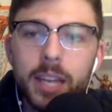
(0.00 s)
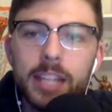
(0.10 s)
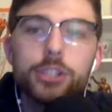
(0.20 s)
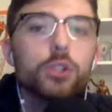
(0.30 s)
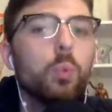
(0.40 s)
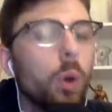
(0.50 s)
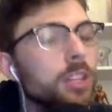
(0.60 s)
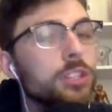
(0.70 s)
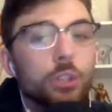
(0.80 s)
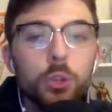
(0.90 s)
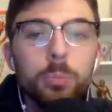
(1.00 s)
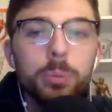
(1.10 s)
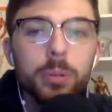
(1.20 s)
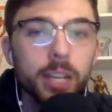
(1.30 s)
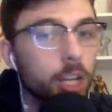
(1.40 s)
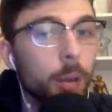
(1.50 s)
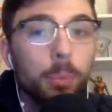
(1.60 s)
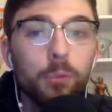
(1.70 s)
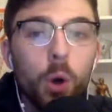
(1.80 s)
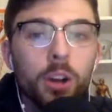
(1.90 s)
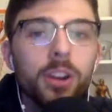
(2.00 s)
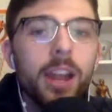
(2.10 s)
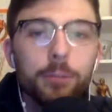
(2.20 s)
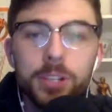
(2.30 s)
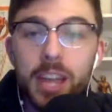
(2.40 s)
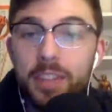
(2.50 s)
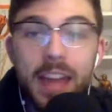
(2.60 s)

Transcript: It's just one scoop, a cup of water every day.